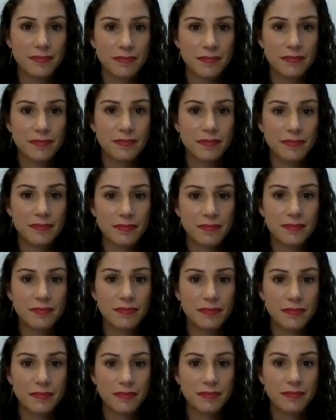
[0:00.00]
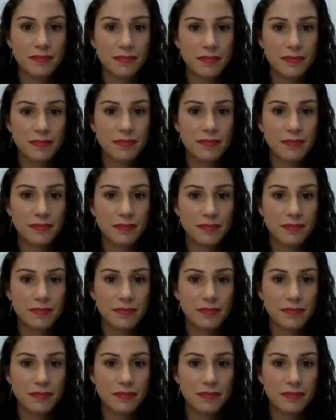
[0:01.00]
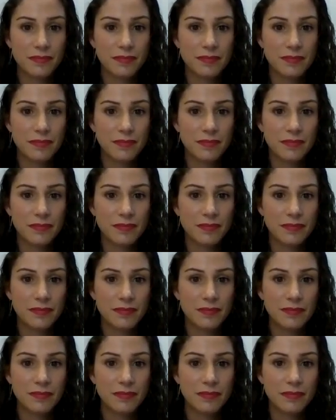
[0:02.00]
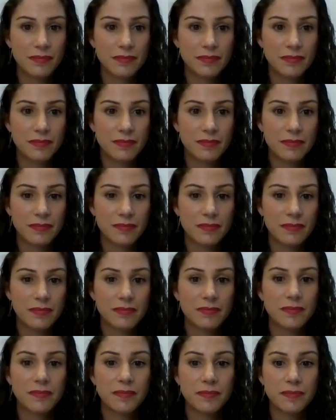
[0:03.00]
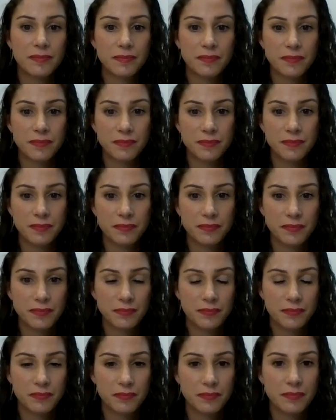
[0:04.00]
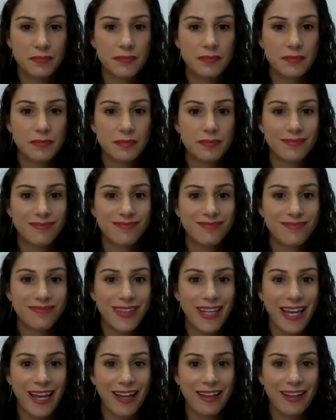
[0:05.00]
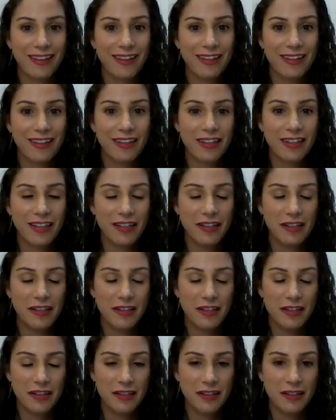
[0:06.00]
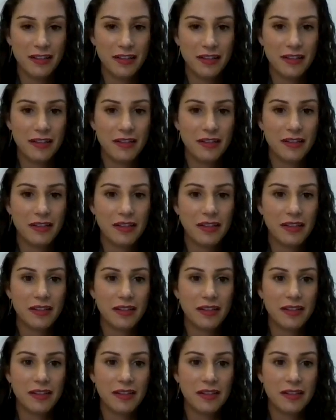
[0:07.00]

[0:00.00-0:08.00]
No words are spoken by the person on screen.